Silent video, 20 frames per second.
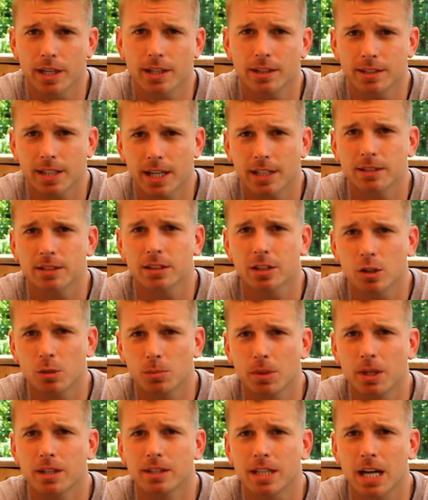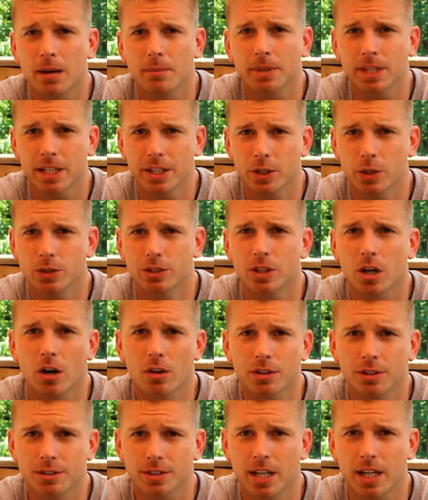it. It takes a little bit of time to get used to
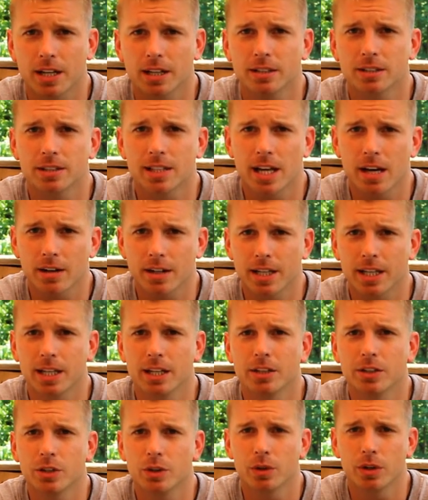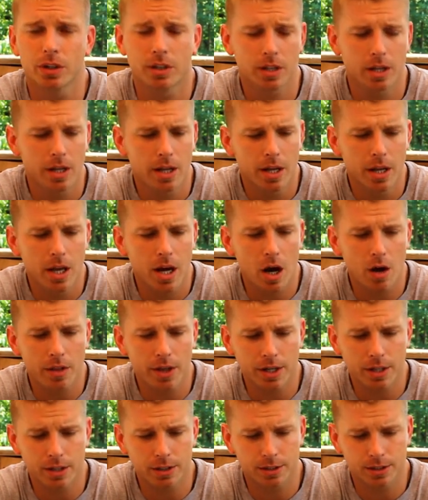all the settings and how to get into it, all
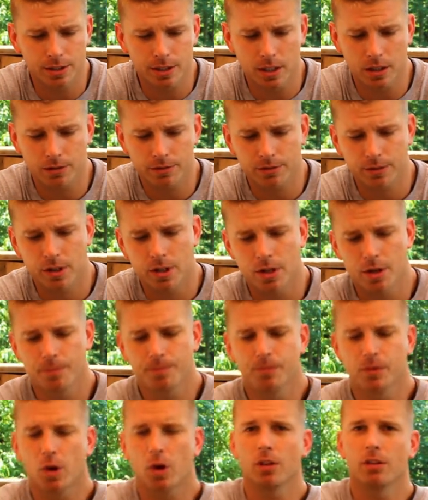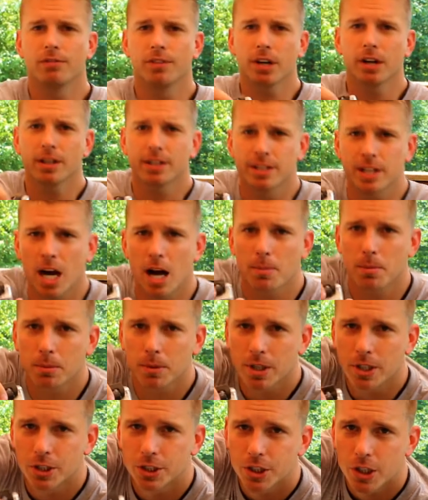that good stuff. On the very top,
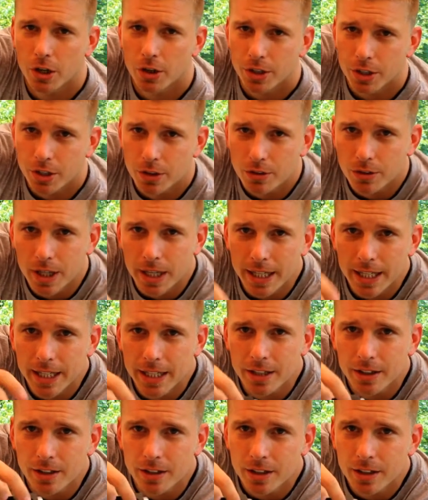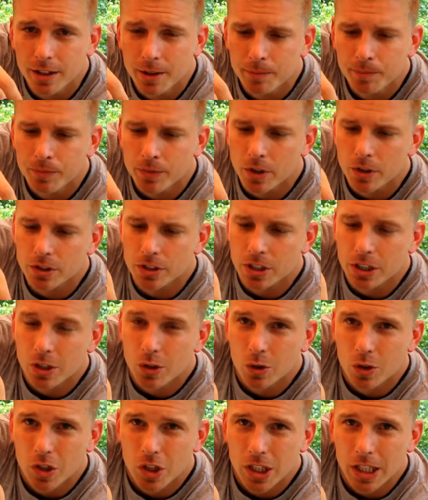I'm going to show you right here, there's a
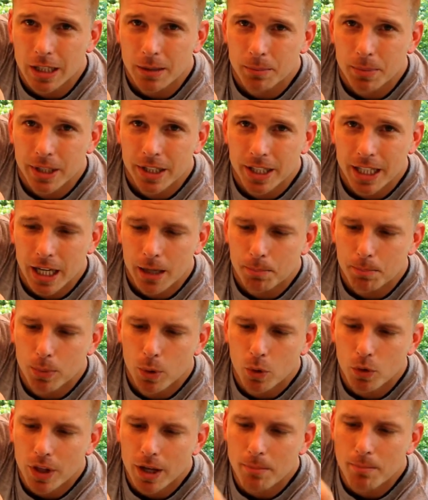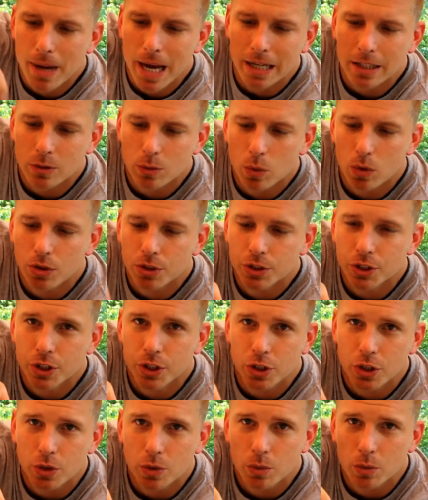little clip, and you got to pull that back towards
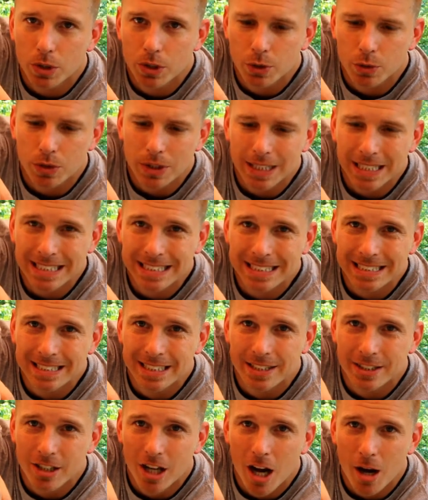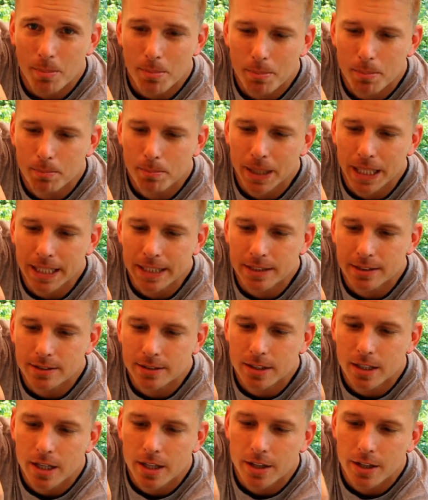you, which releases the top
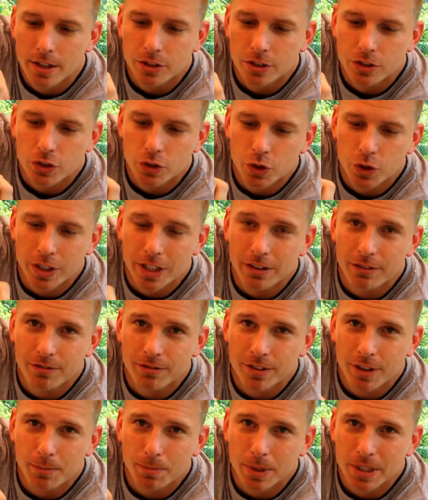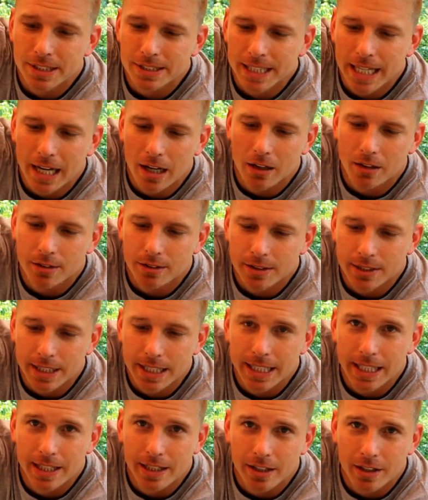piece, so you can flip this out to
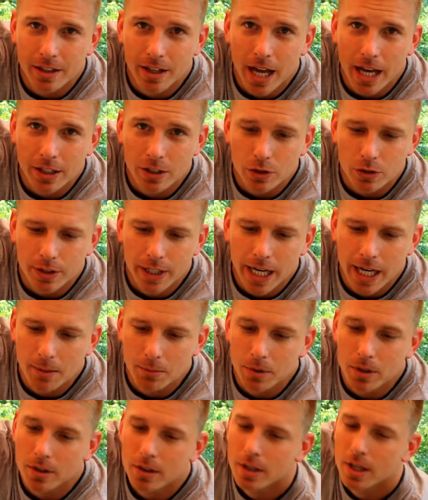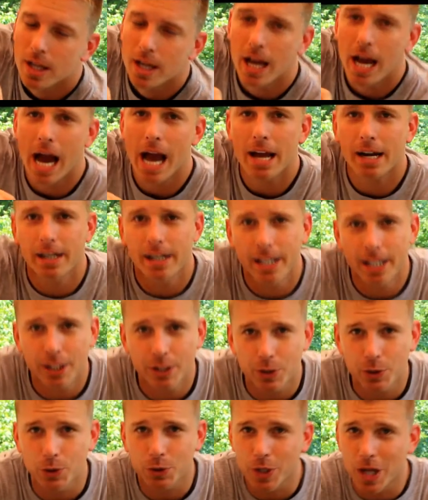get into the actual camera. I had an
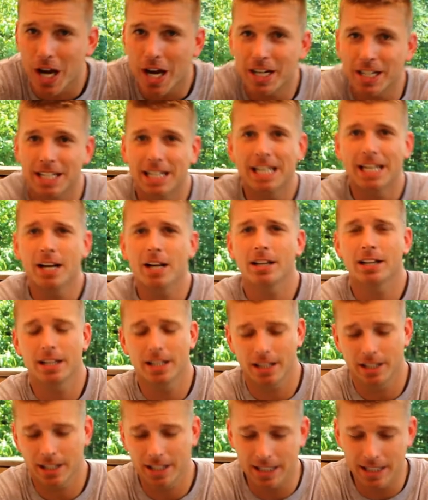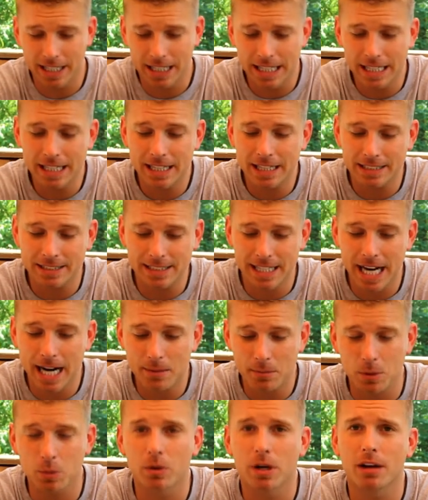issue trying to get into this
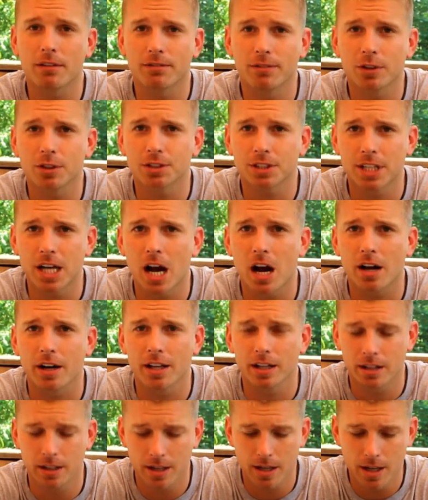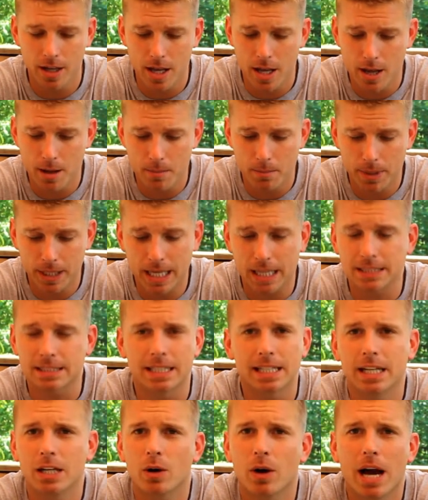camera when I first got it because
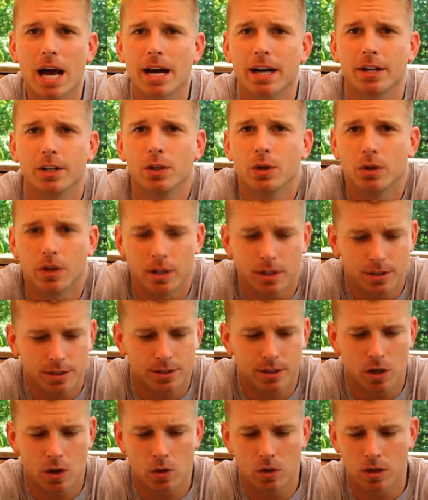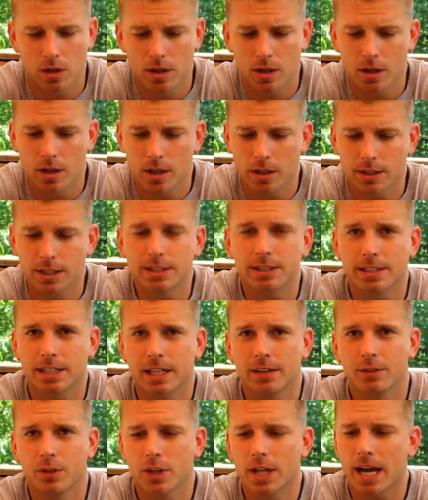I didn't know how to do it. So just to
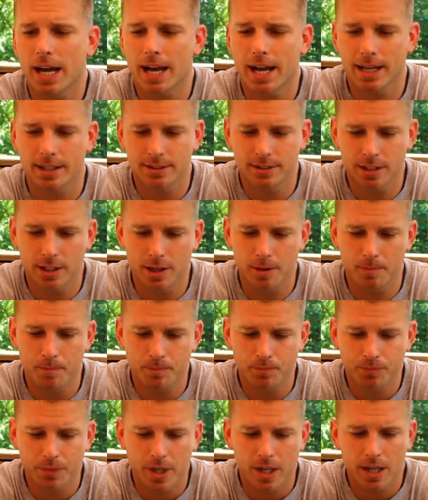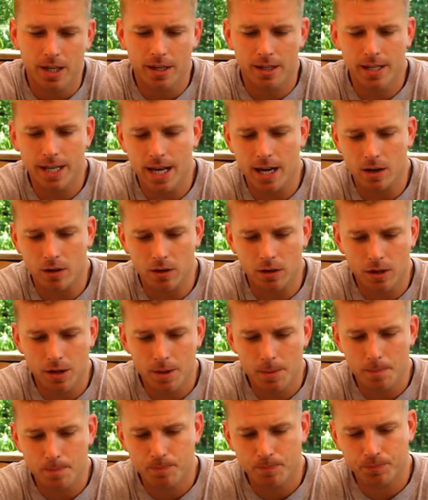give you that heads up. Now,
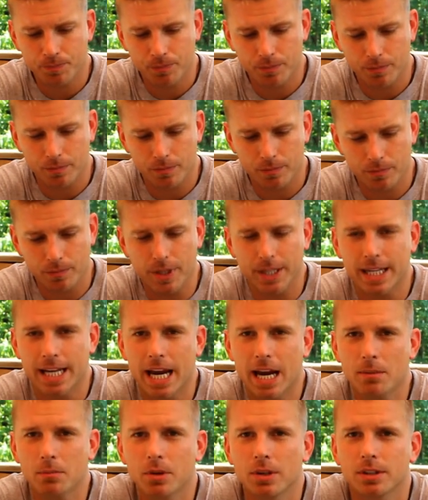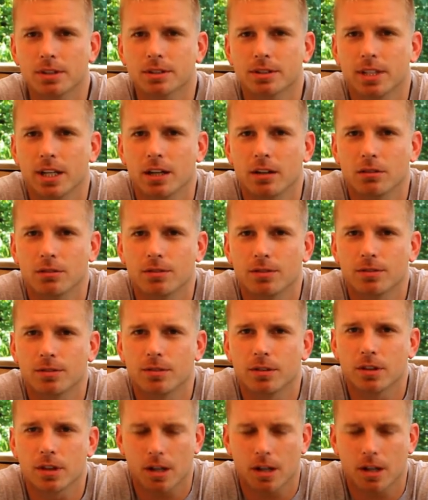the camera itself,